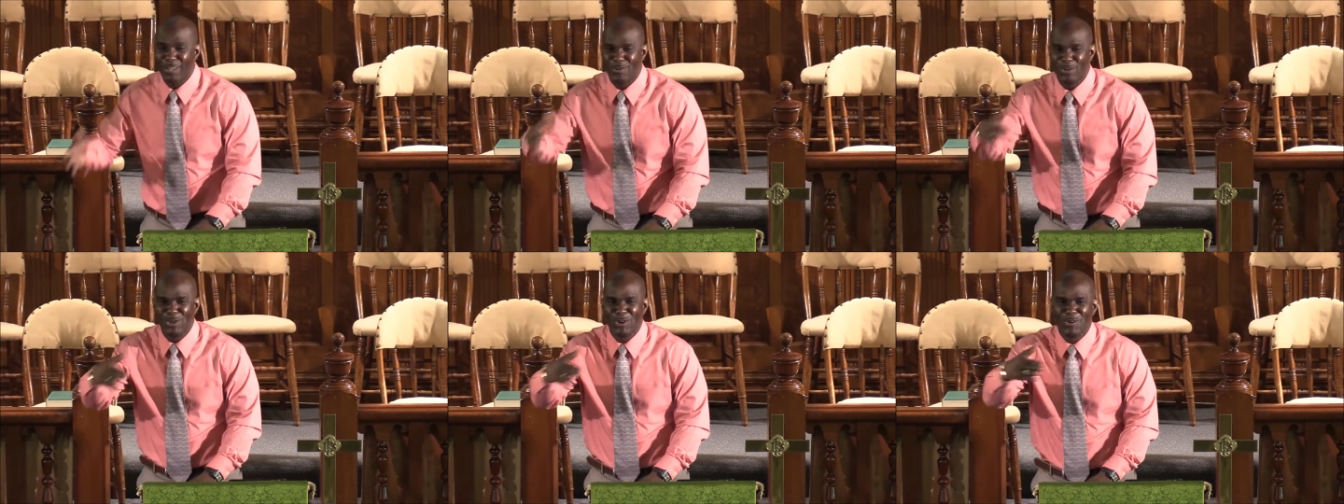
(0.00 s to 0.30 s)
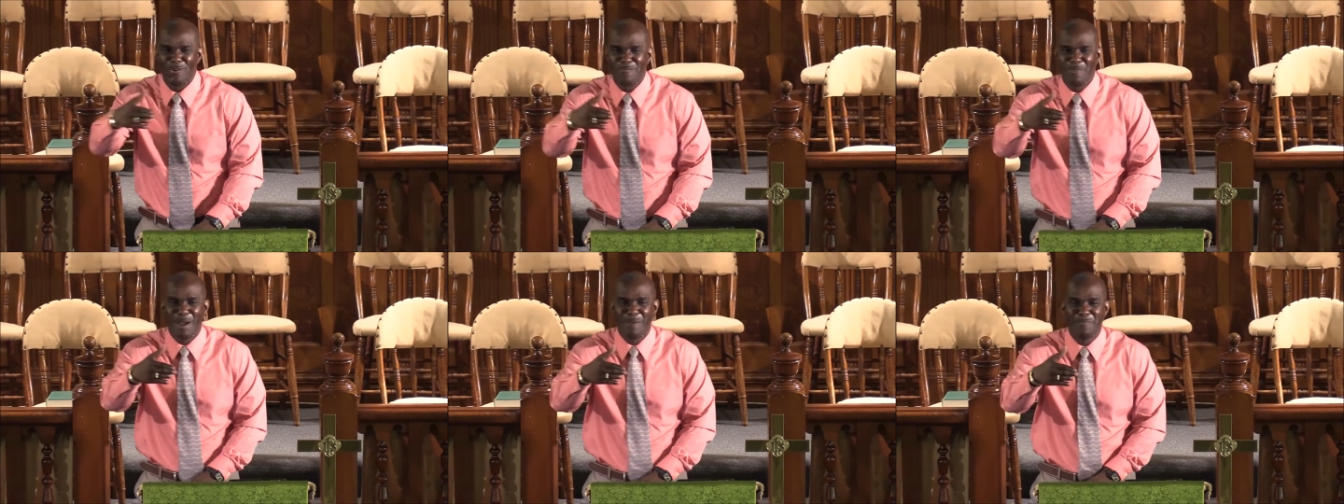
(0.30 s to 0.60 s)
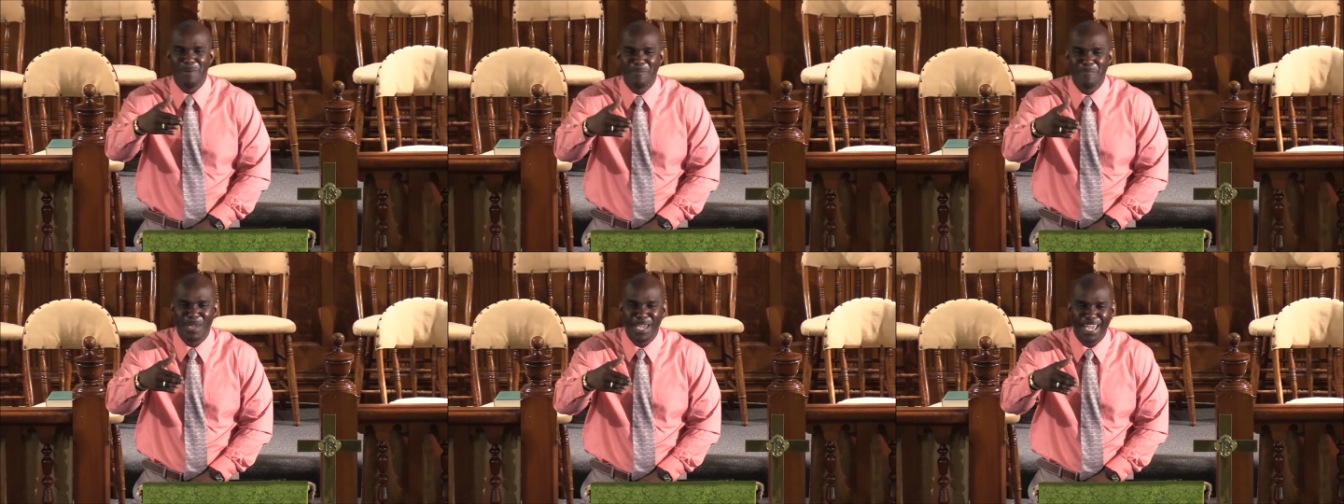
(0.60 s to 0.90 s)
do you
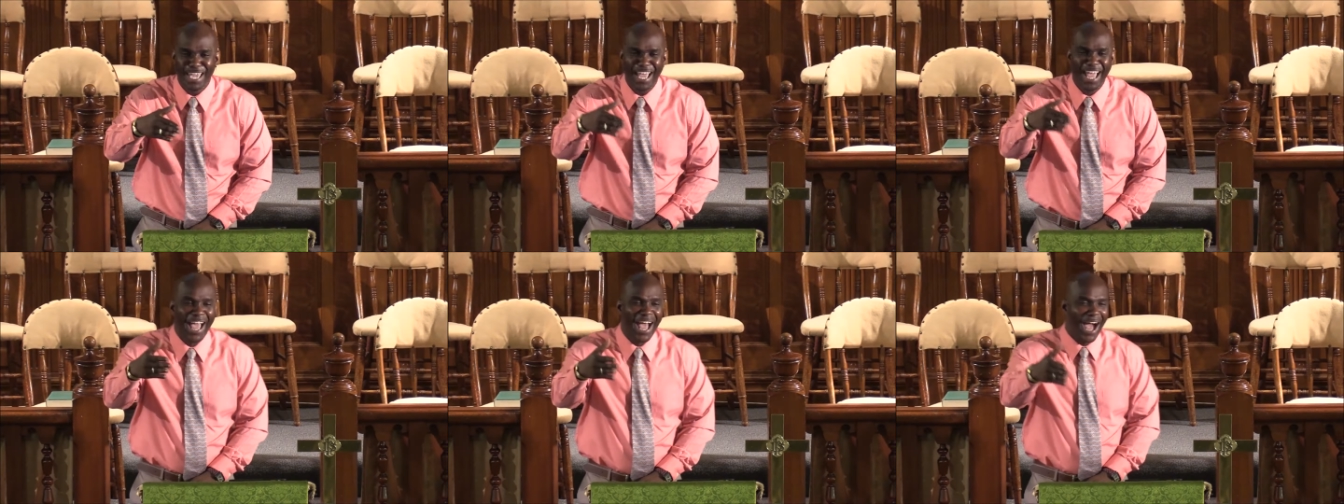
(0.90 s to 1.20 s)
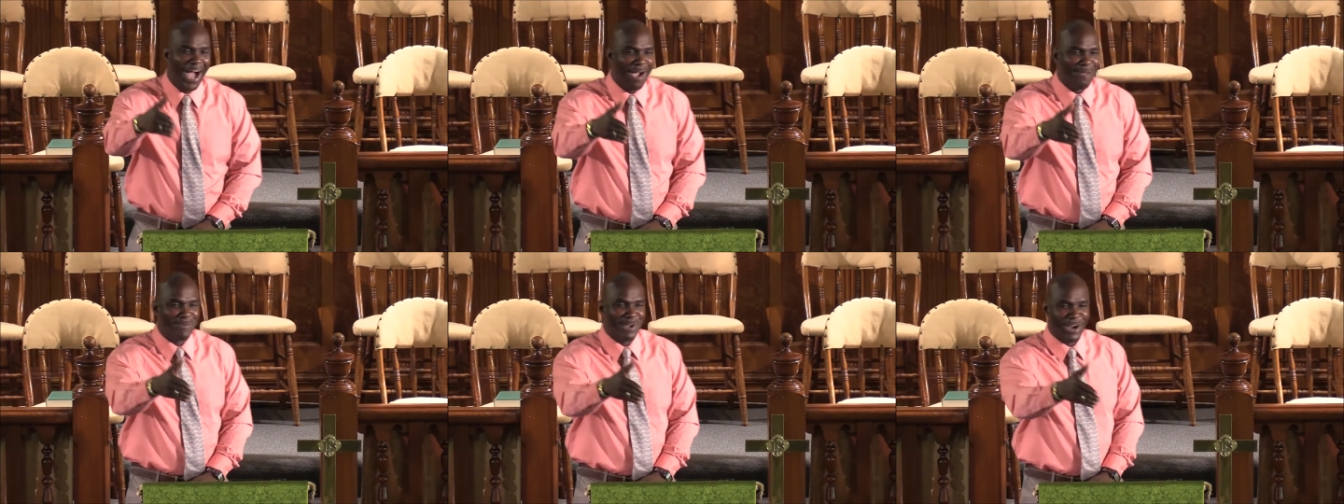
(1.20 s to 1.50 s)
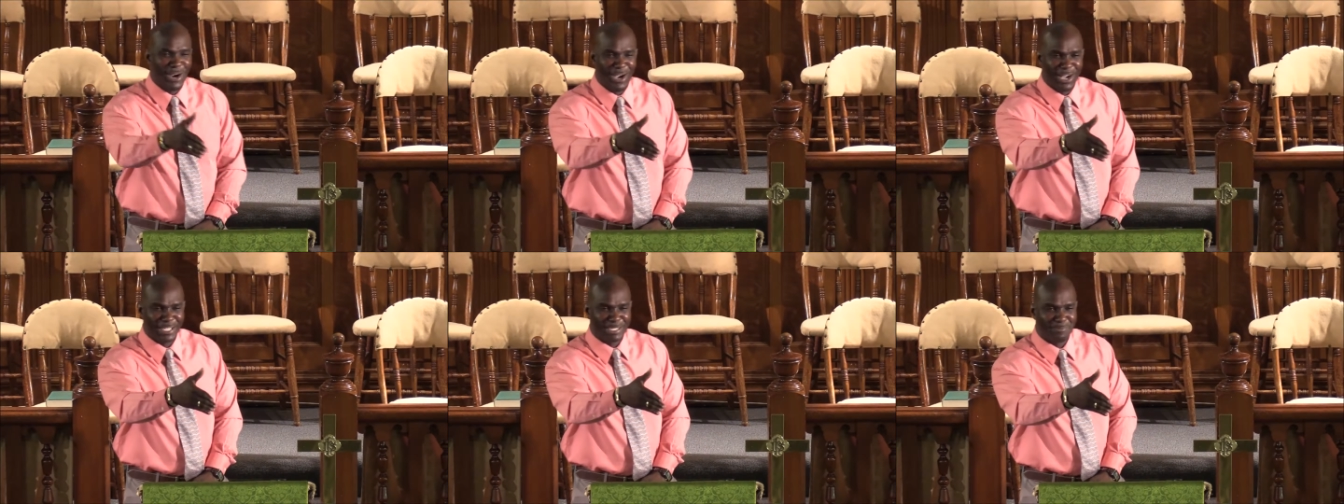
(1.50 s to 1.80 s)
remember me? I'm your
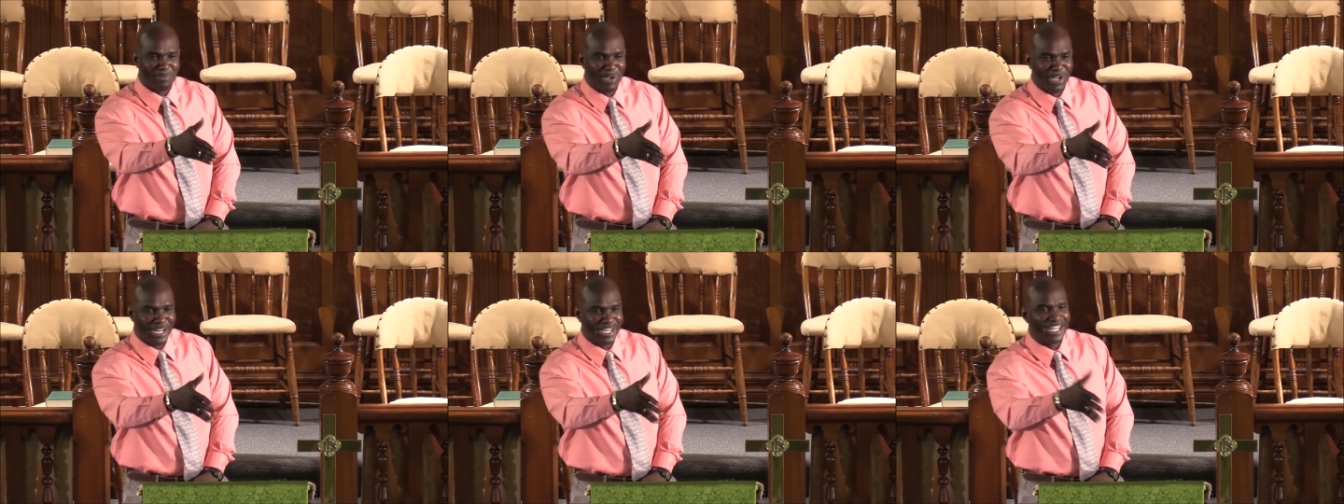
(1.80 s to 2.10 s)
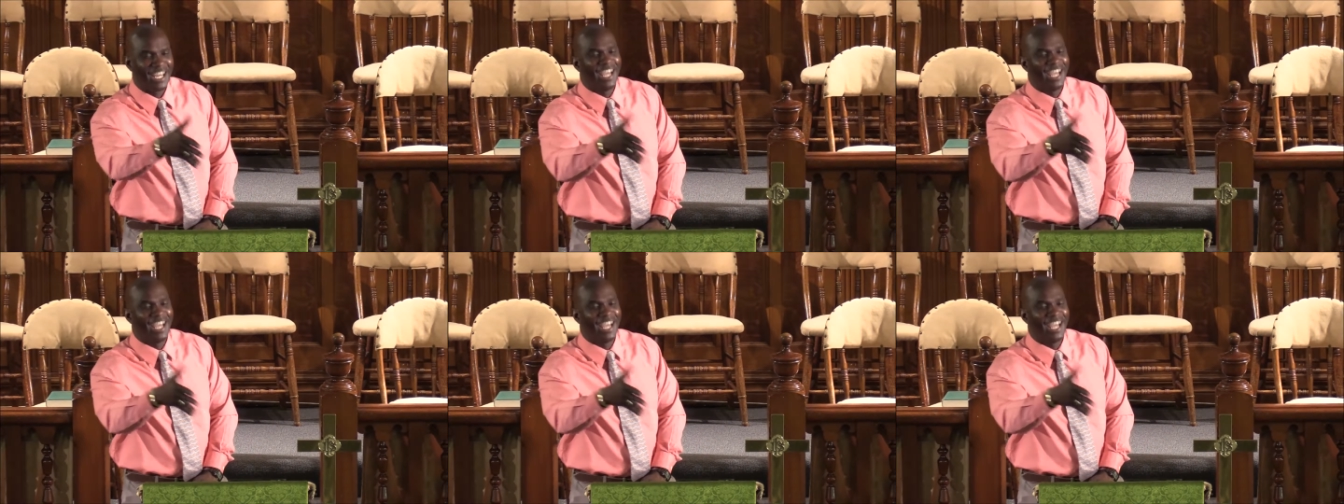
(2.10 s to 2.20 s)
husband.